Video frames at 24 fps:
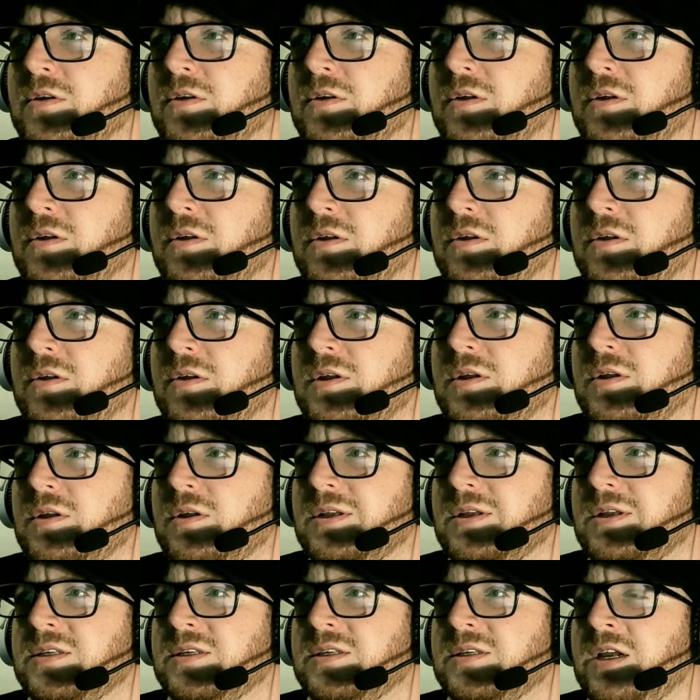Zian
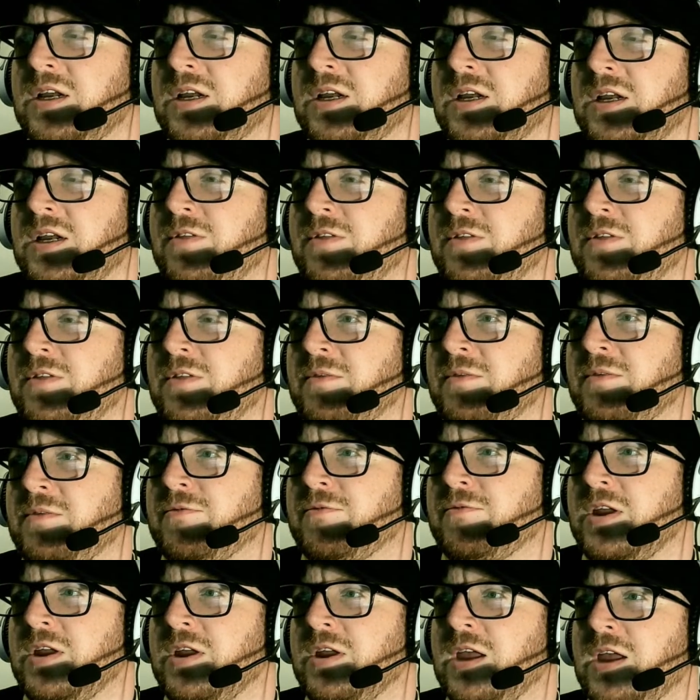Fleming free kick into
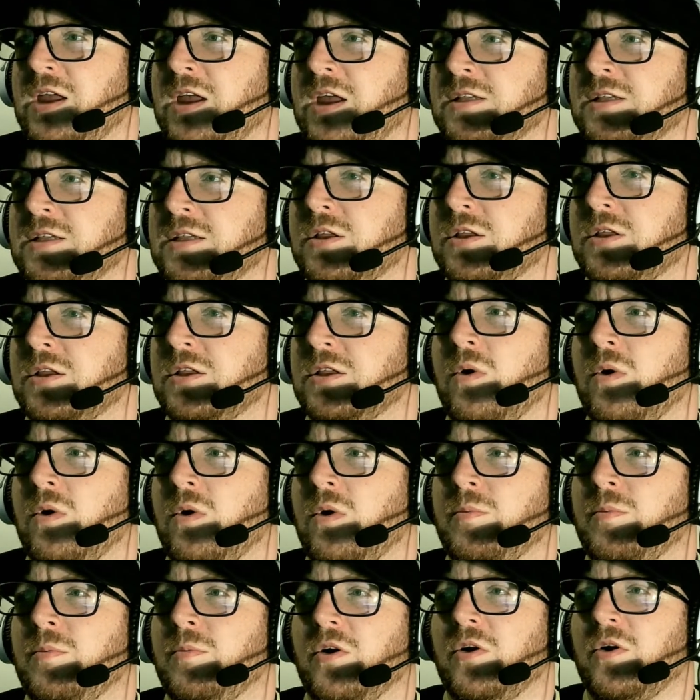the wall. But other than
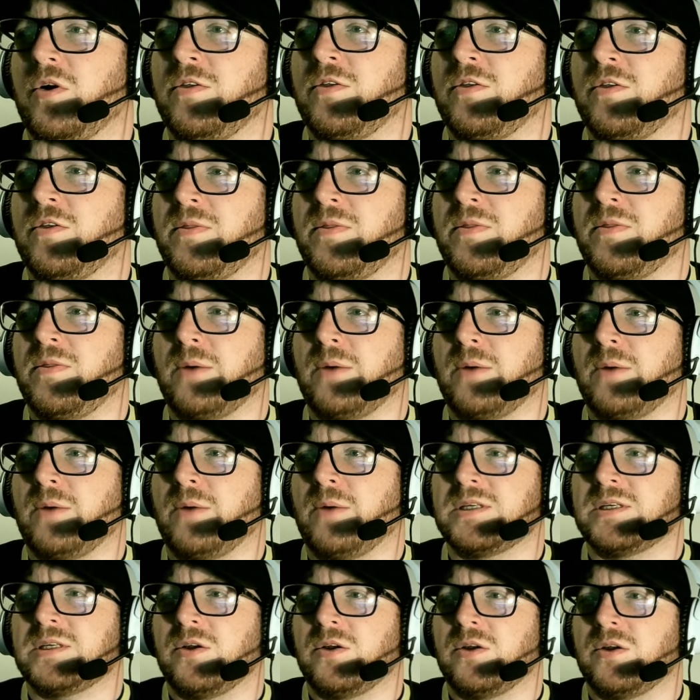that, we still remain
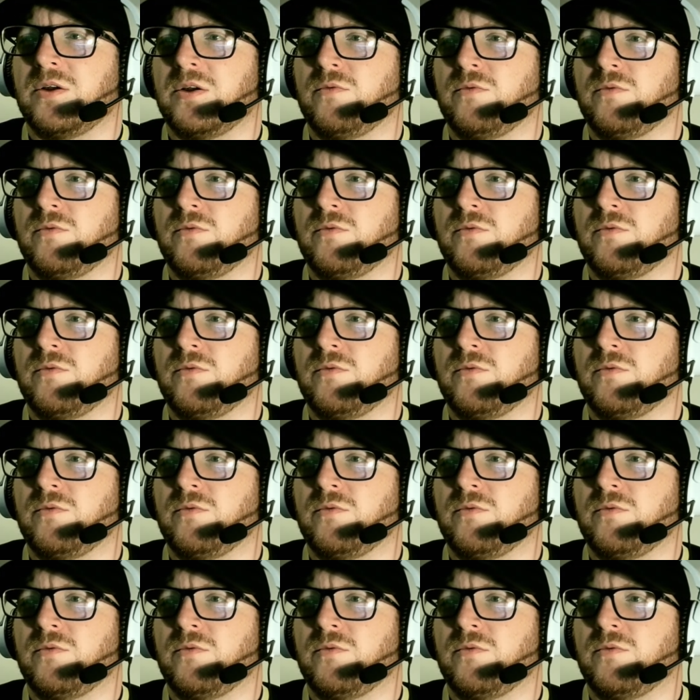1-1.